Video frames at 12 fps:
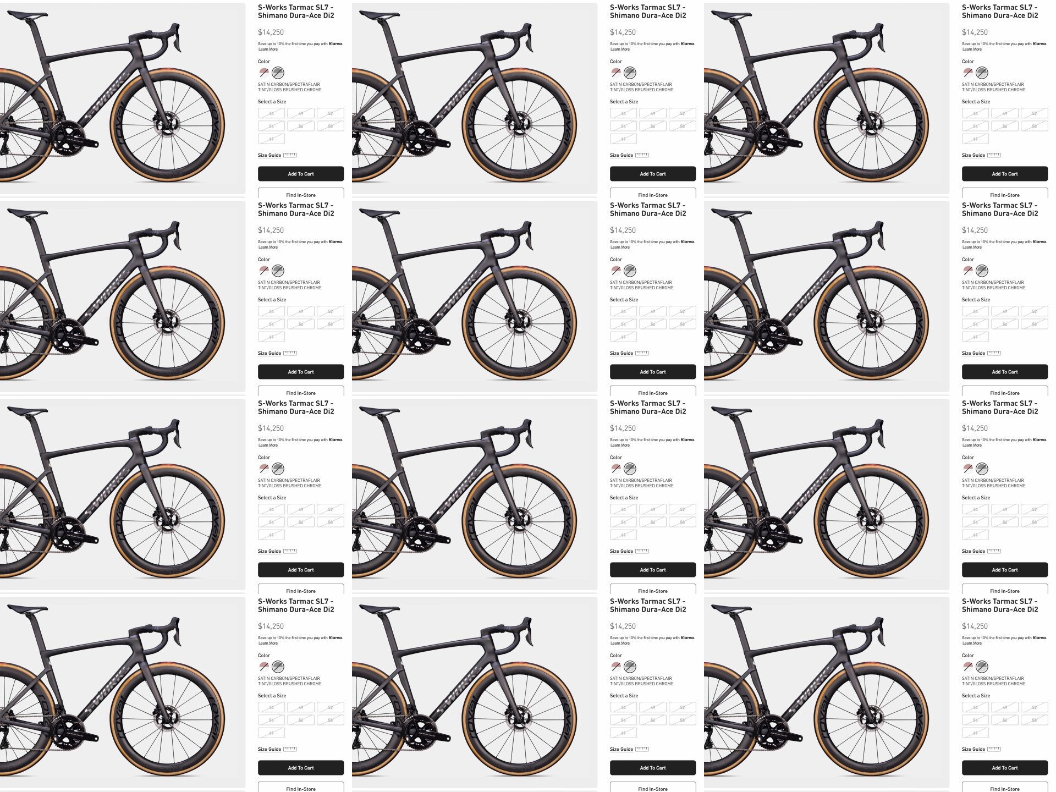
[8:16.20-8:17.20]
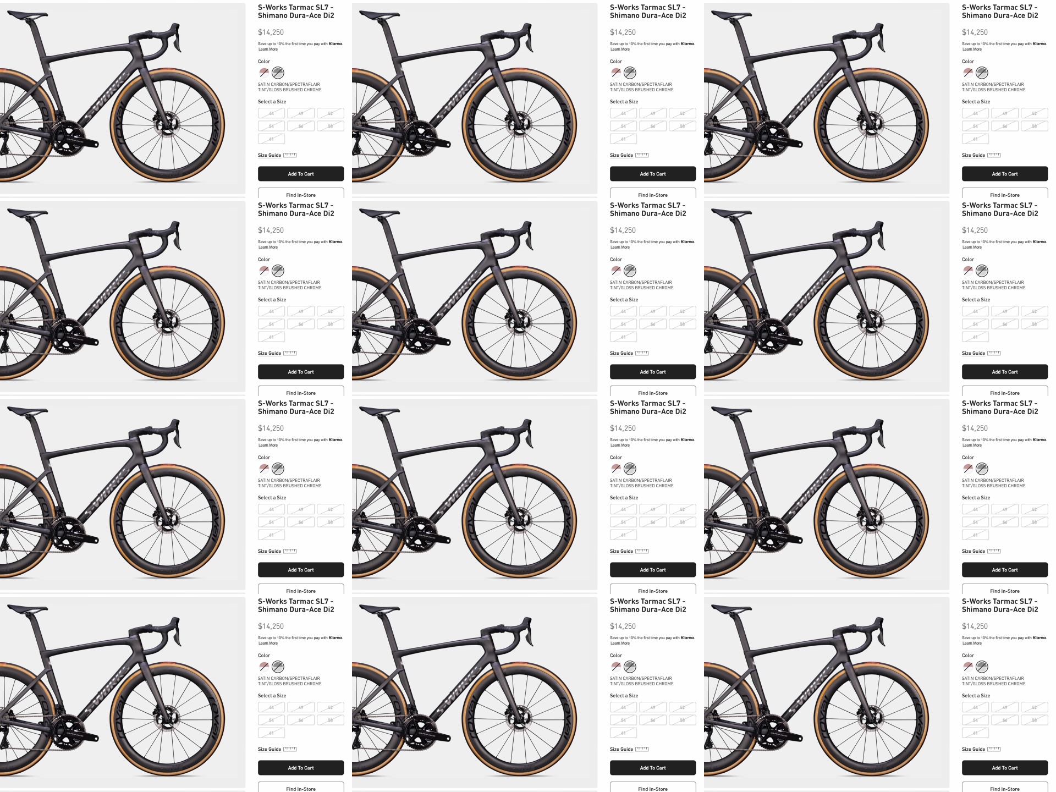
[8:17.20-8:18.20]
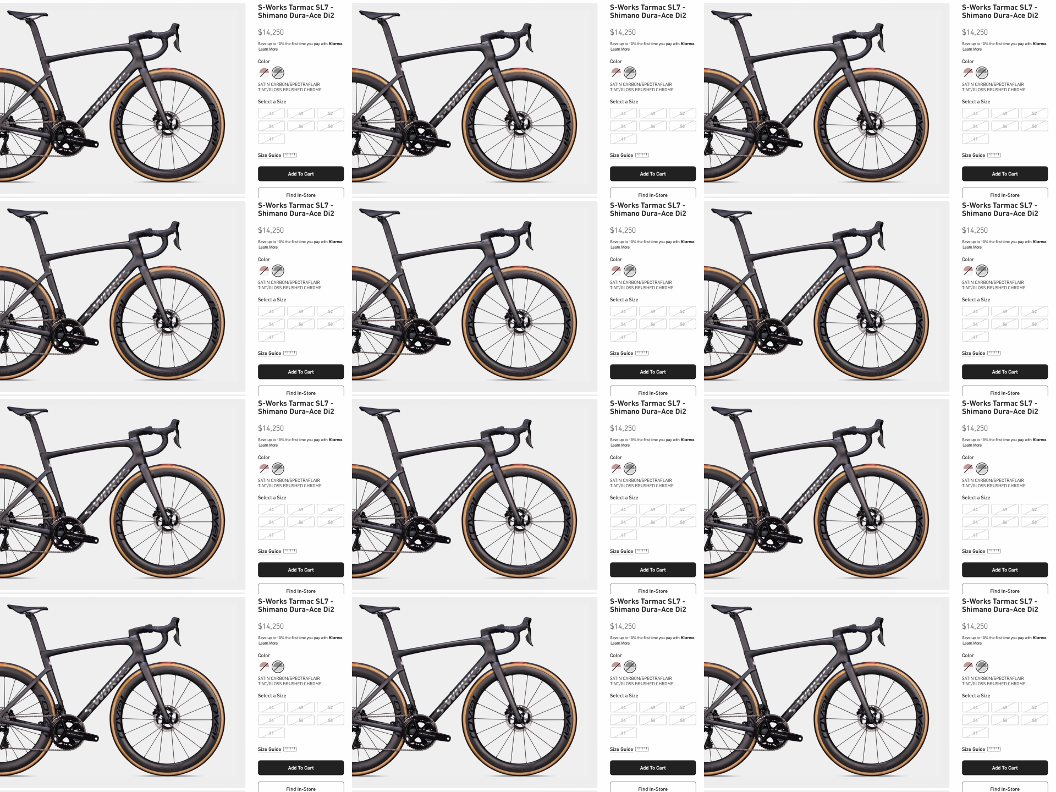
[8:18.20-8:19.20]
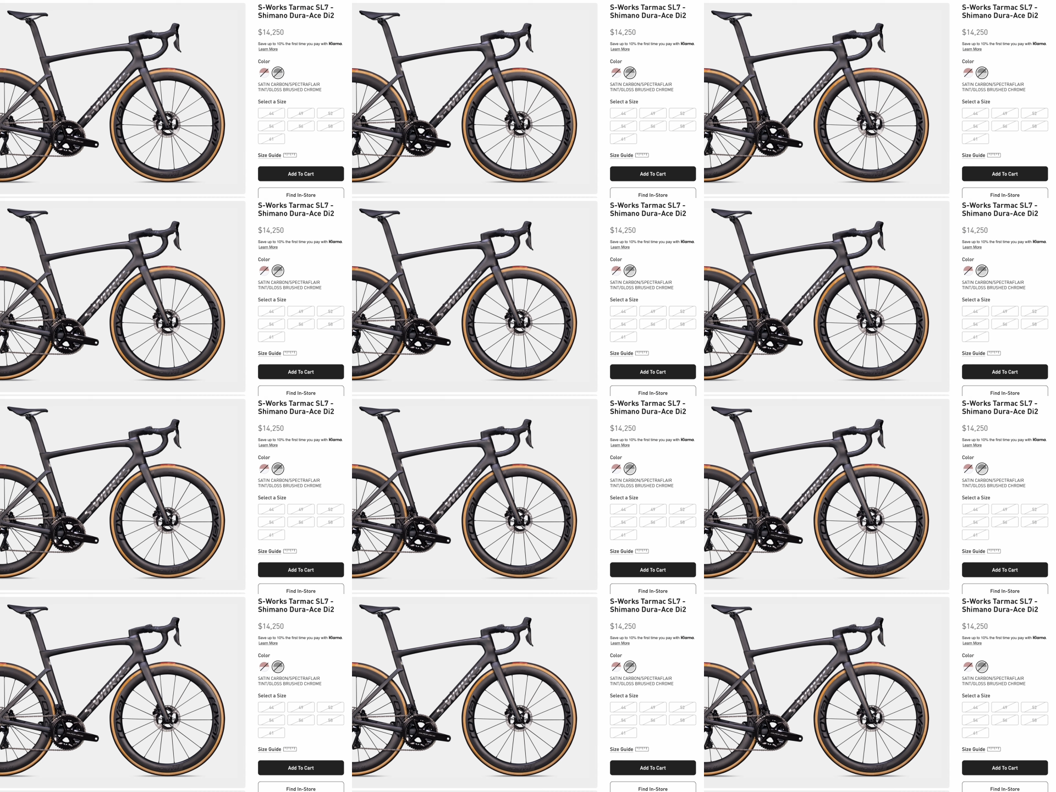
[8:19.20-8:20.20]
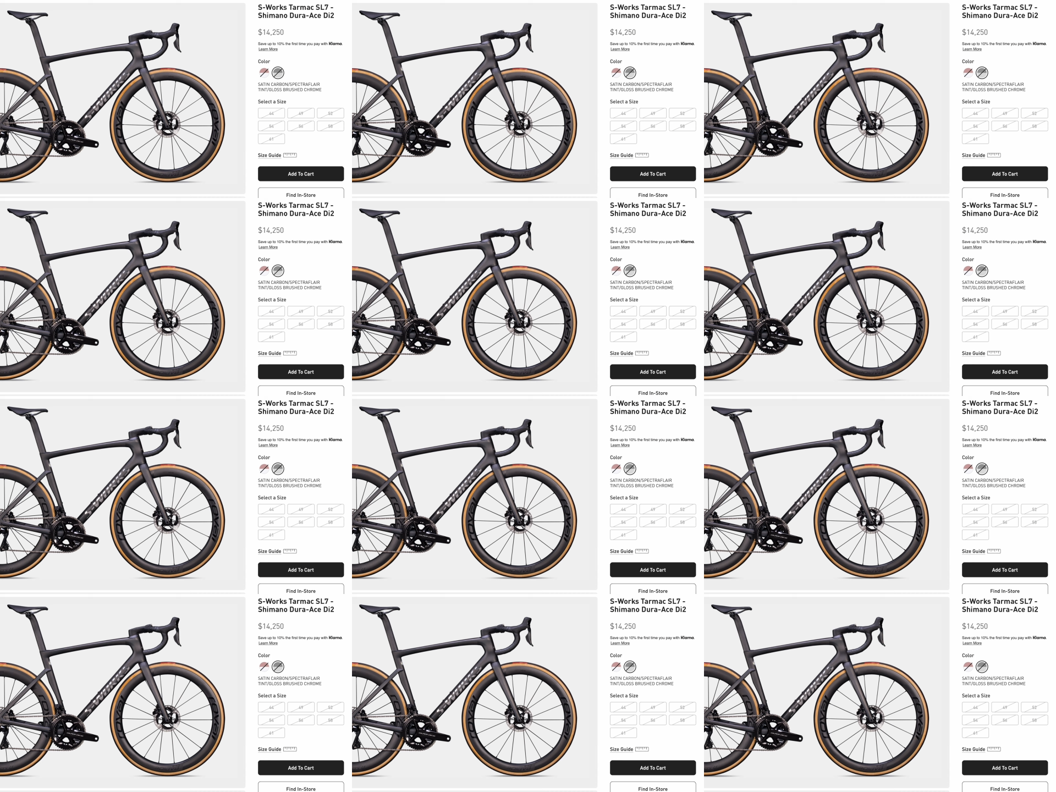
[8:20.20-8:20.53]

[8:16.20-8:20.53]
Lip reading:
(no speaker visible)